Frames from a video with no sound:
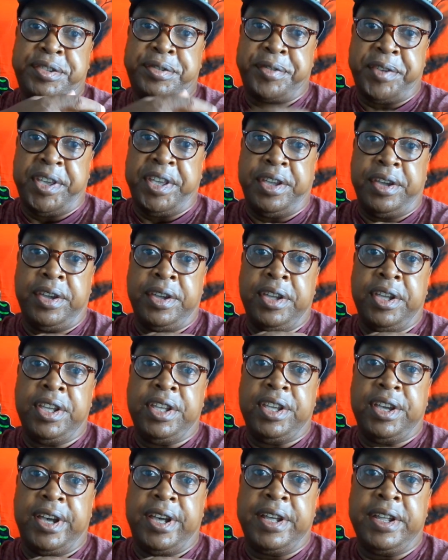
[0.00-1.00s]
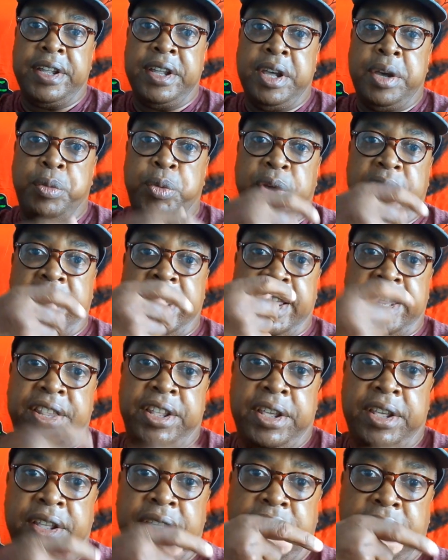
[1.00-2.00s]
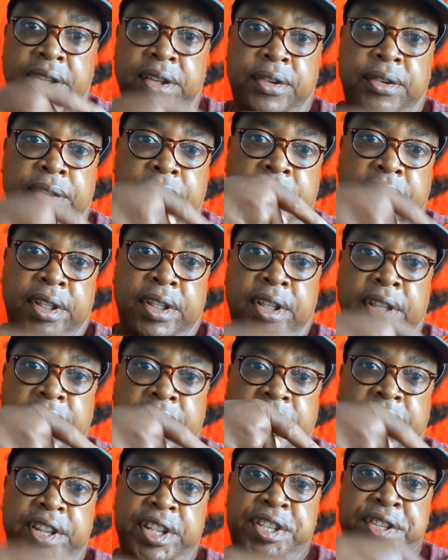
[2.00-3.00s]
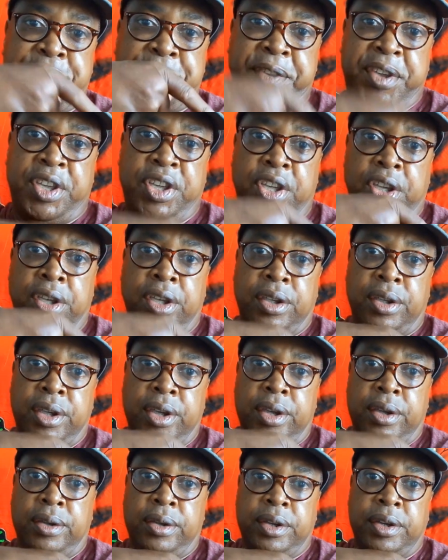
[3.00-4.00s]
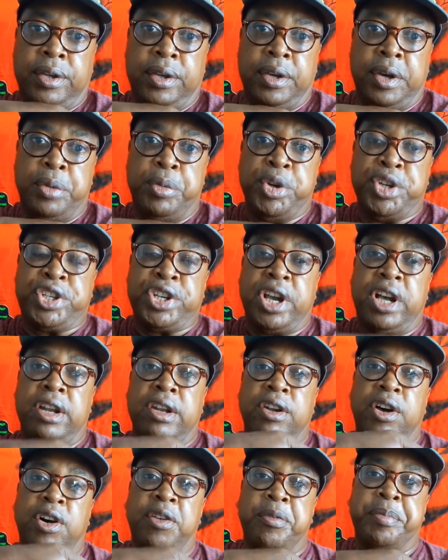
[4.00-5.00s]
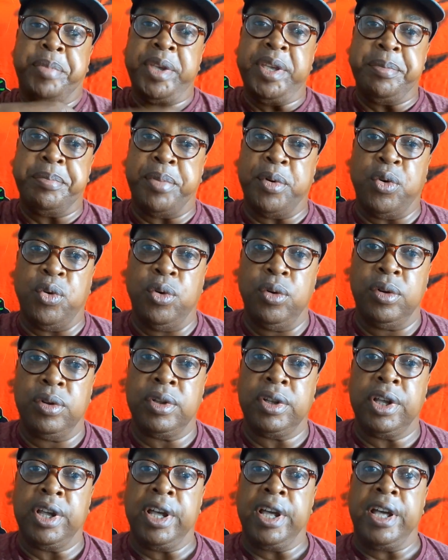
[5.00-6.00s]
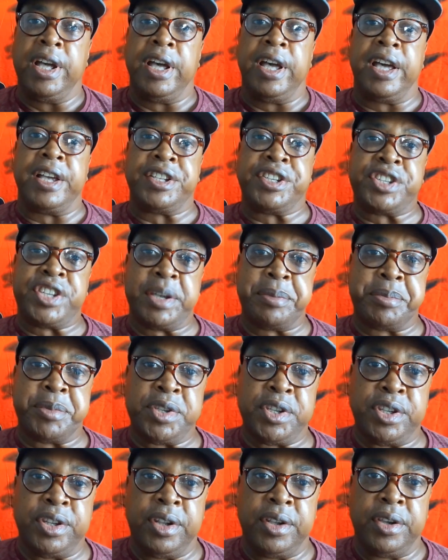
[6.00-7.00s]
thing, we had this thing which a lot of people accepted.